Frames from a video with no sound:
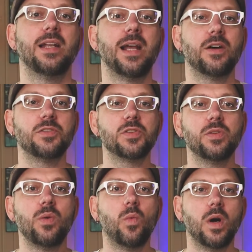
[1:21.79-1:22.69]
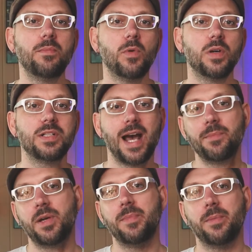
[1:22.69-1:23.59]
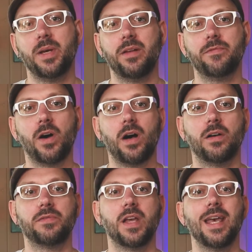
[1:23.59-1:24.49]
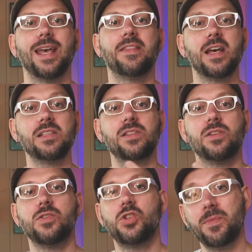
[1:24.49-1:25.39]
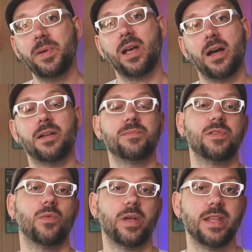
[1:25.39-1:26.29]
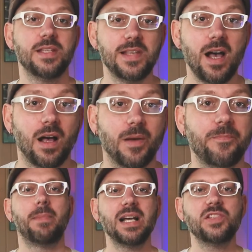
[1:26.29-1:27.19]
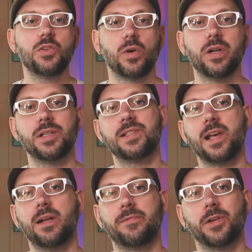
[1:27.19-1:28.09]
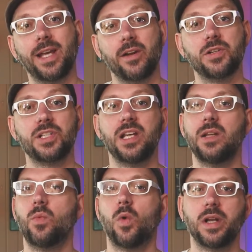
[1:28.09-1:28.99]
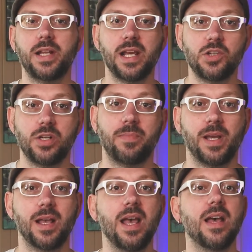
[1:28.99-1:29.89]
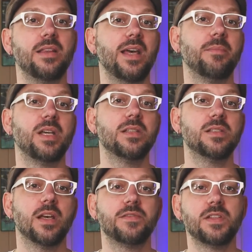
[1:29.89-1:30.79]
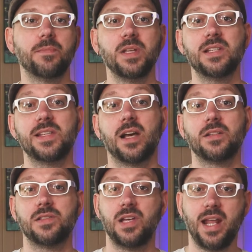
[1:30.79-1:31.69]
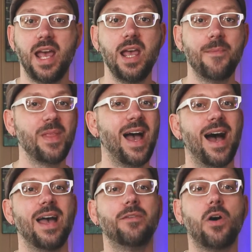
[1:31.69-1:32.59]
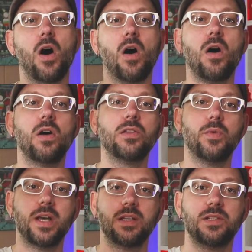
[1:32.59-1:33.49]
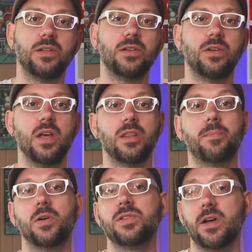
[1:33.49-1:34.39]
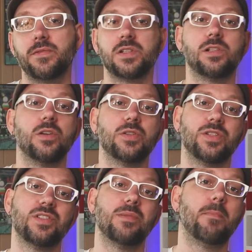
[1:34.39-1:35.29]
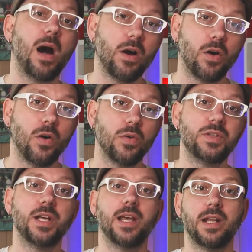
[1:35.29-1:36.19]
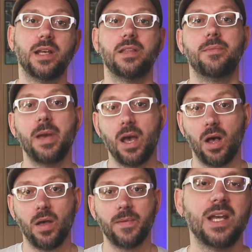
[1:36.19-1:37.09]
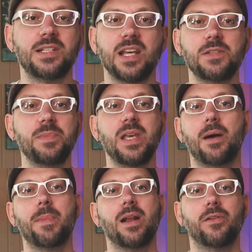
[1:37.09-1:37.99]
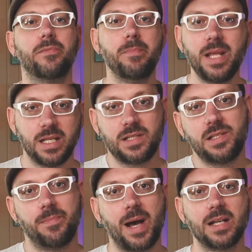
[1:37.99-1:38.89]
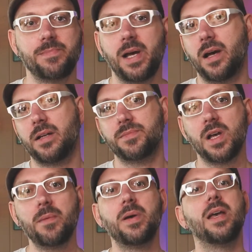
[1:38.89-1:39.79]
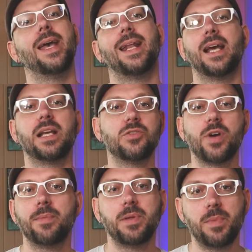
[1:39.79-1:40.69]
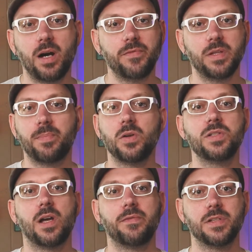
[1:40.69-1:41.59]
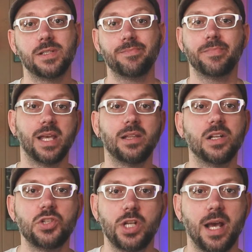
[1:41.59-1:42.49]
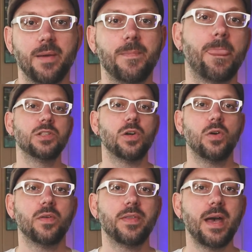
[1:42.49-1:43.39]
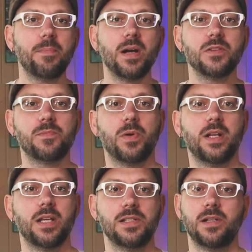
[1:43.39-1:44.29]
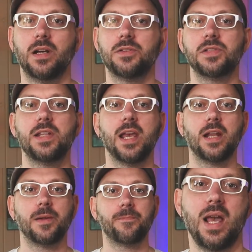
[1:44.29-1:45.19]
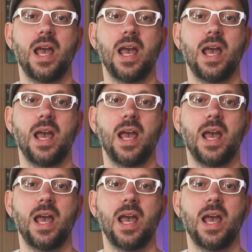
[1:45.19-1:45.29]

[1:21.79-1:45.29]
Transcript: Now, there's only one more time commitment involved, and that's shipping items when they sell. My store is set up for guaranteed one-day shipping. That means if something sells today, I have all the way until the post office closes tomorrow to get it in the mail. It takes me a matter of minutes to box my items up, and I can drop them off at the post office at lunchtime. So that part's pretty easy to understand.